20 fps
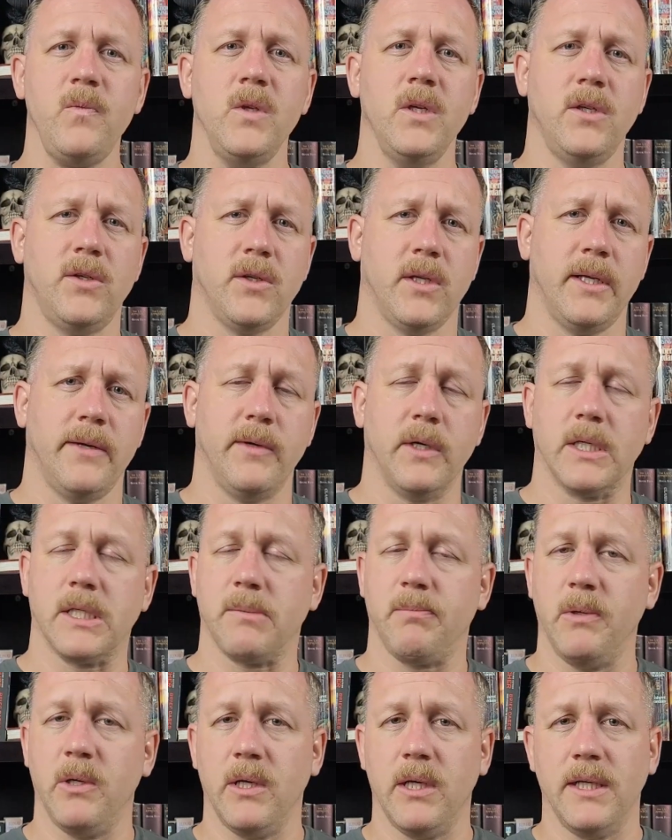She'll never
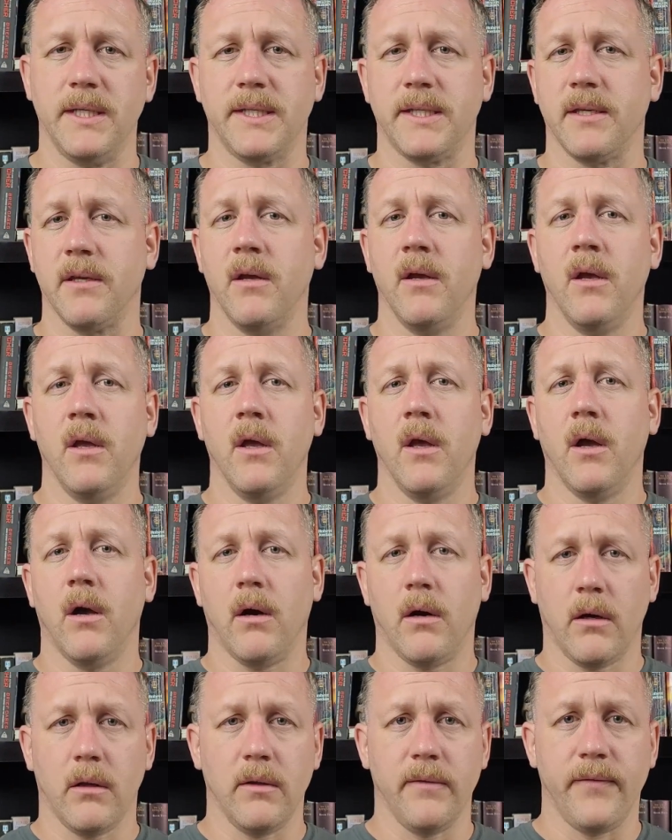experience
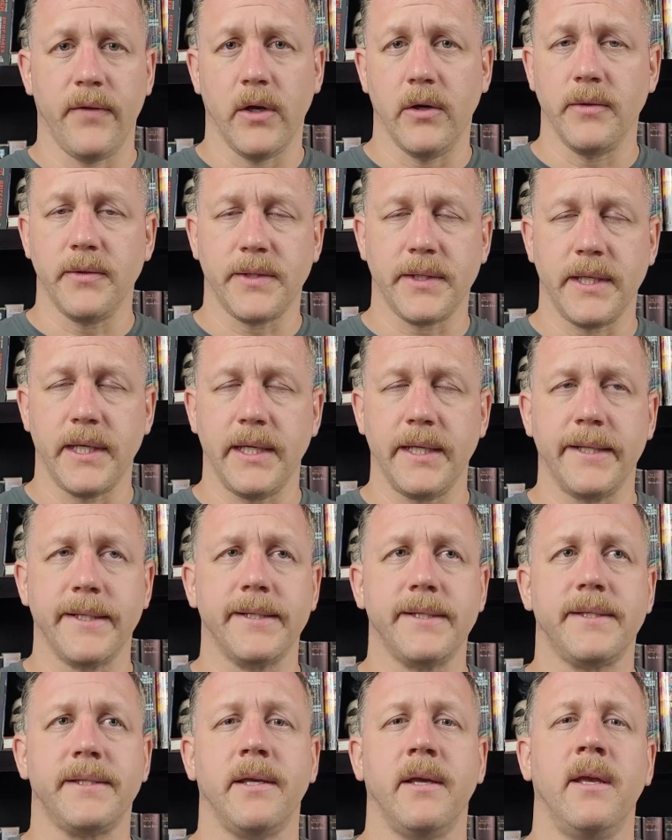all of those
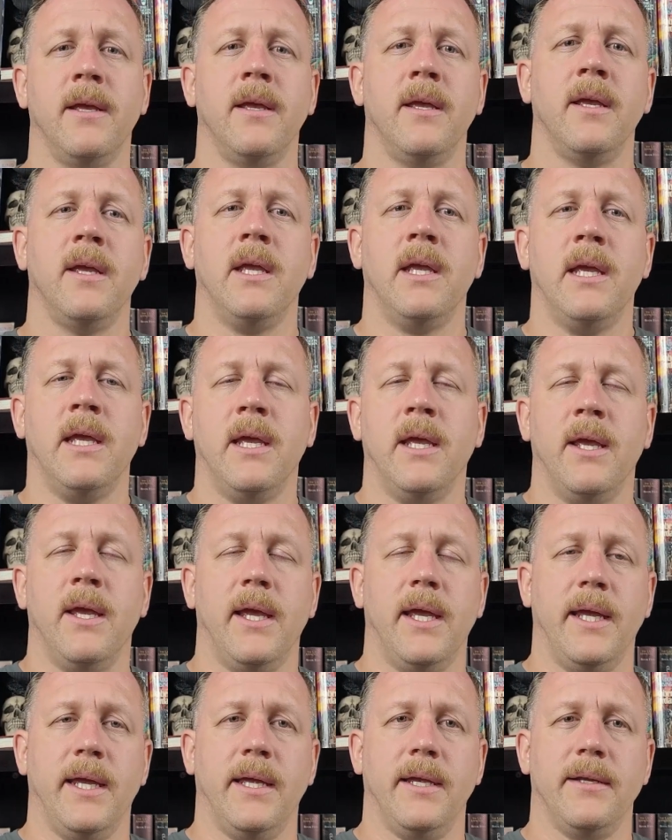things.
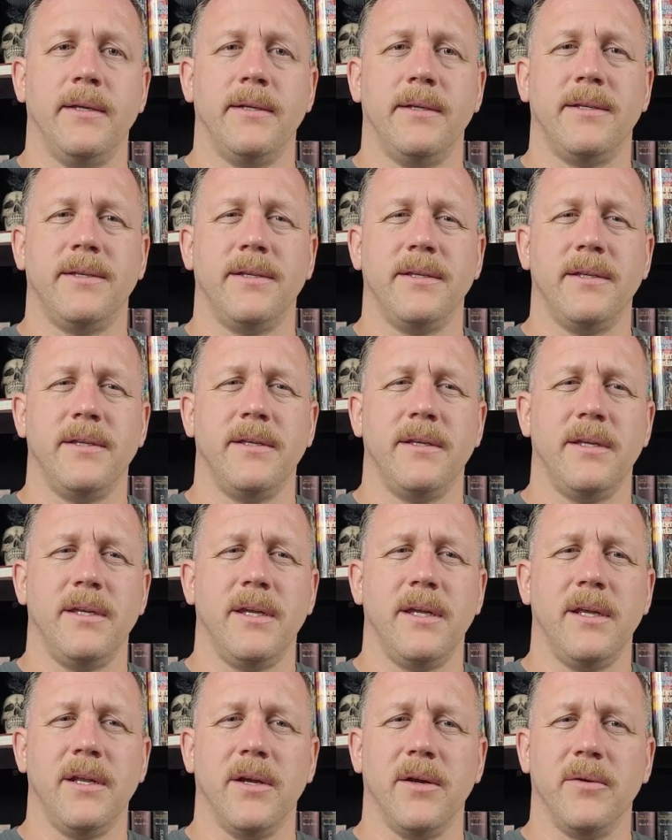And,
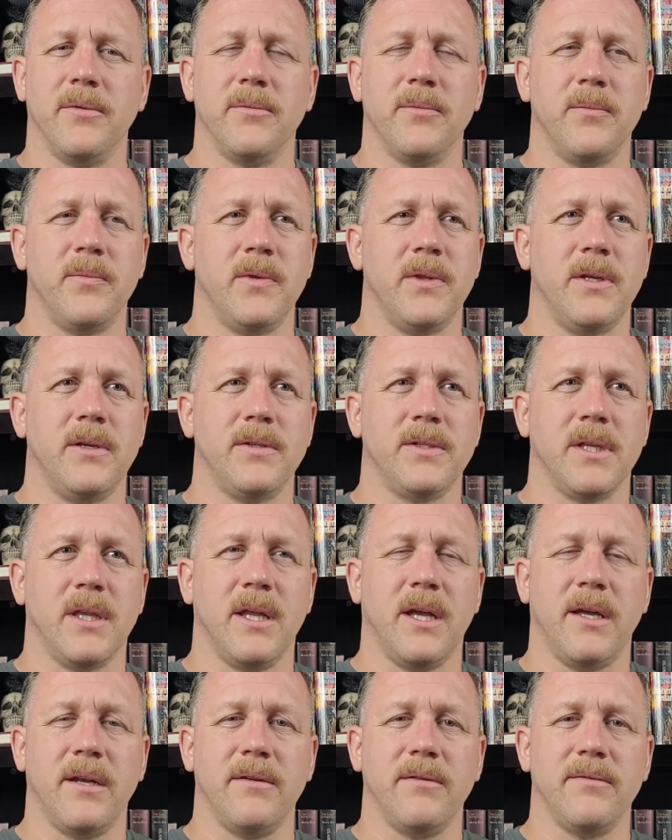there's a
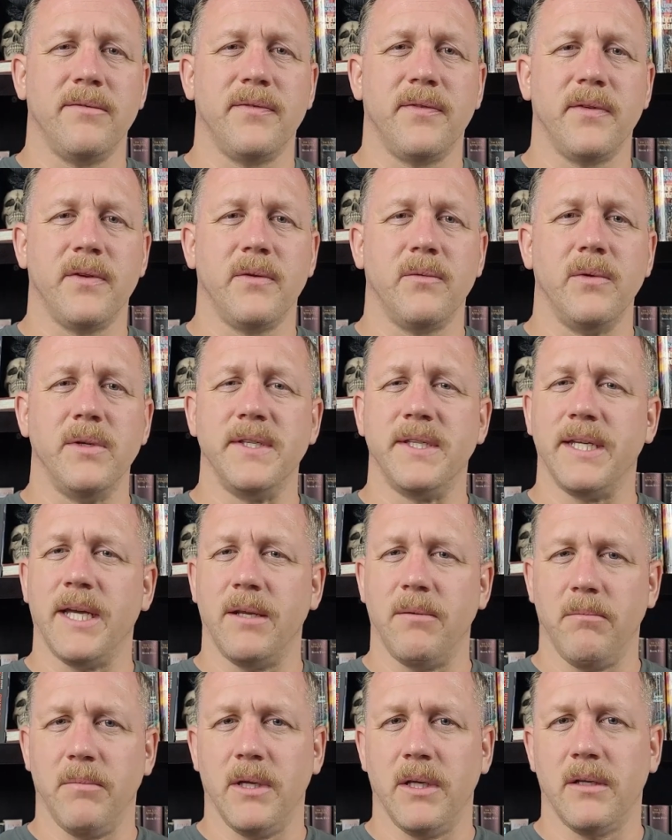lot of
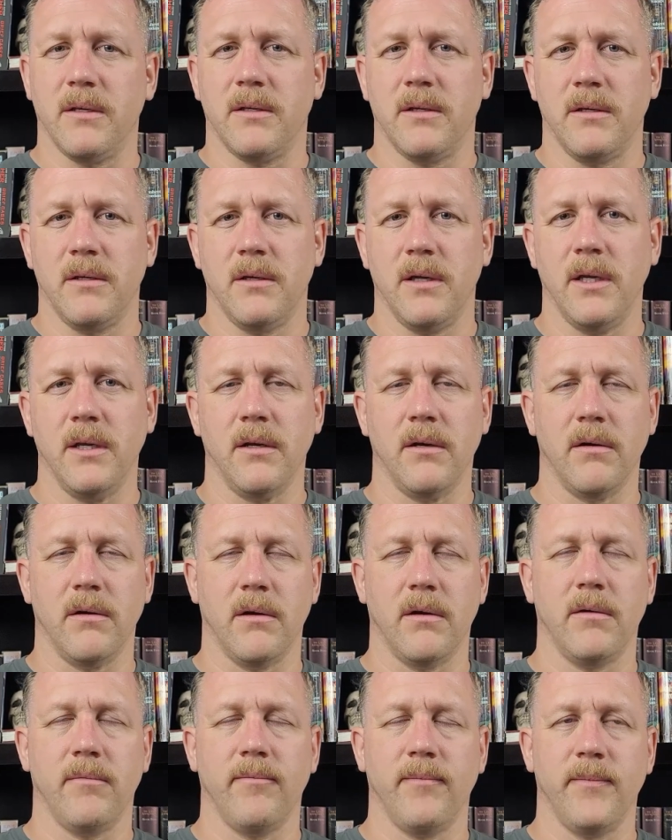resentment in
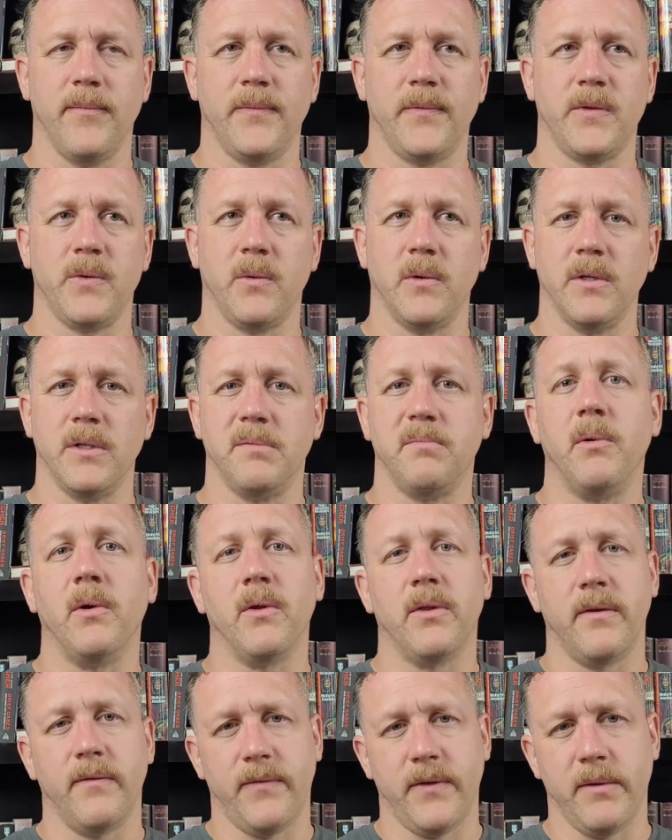her towards
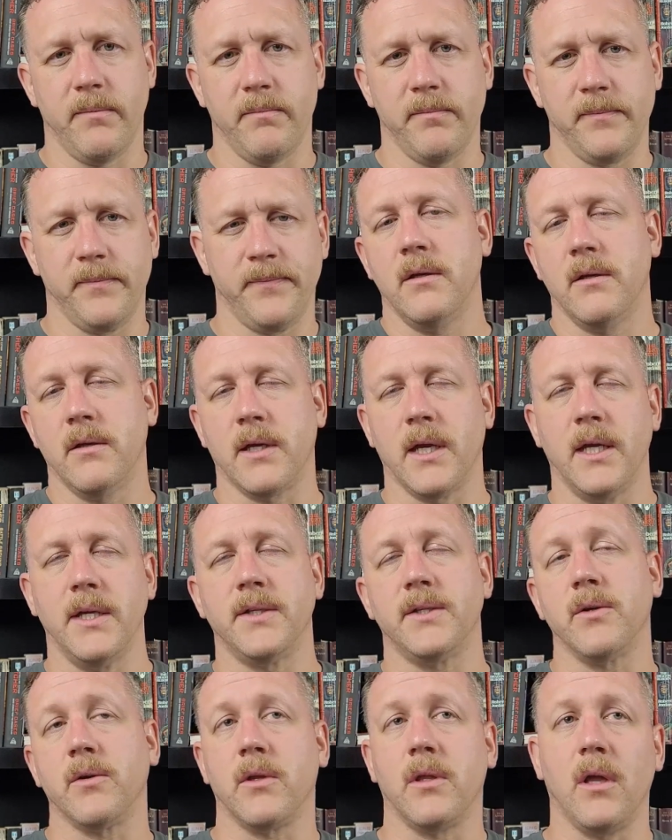both of them. Okay,
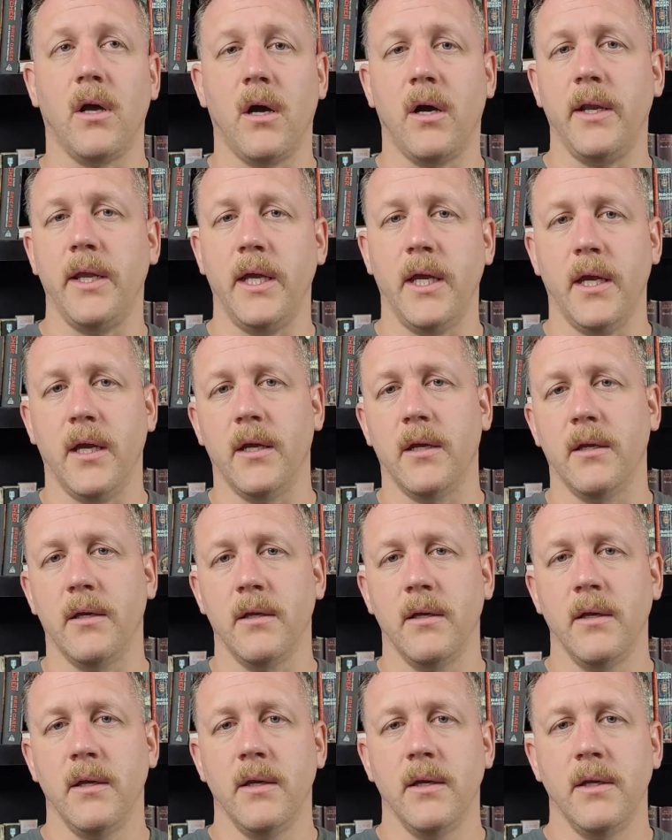so Claudia,
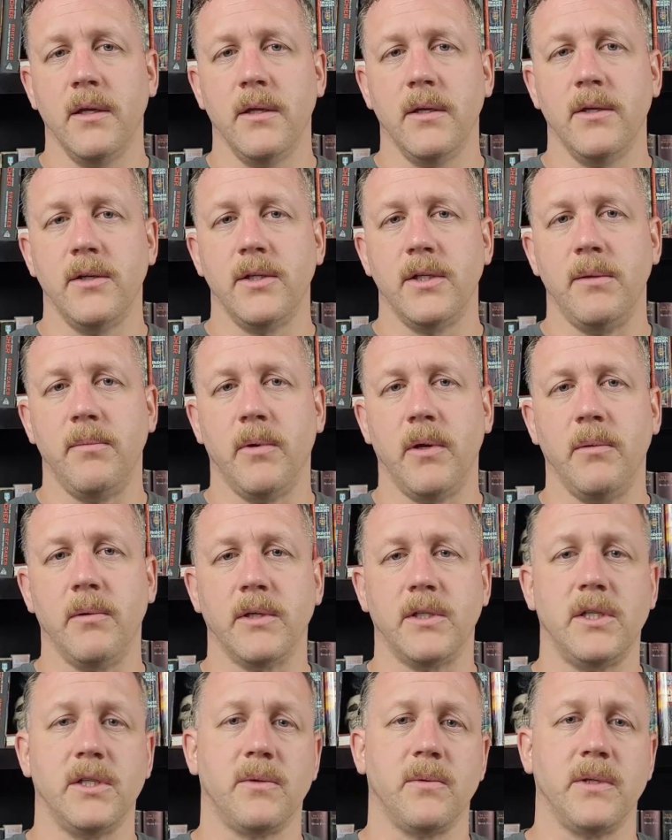she pretty
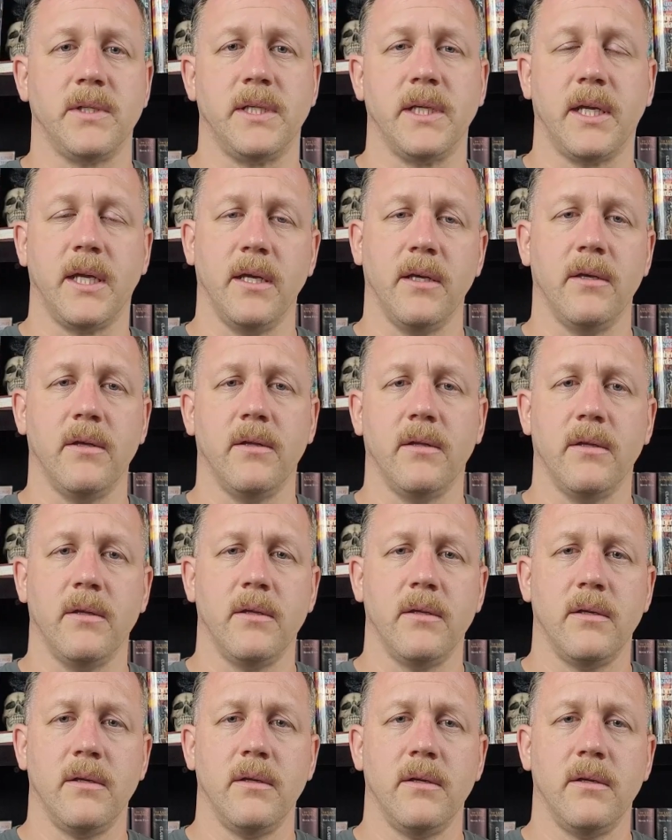much just wants to kill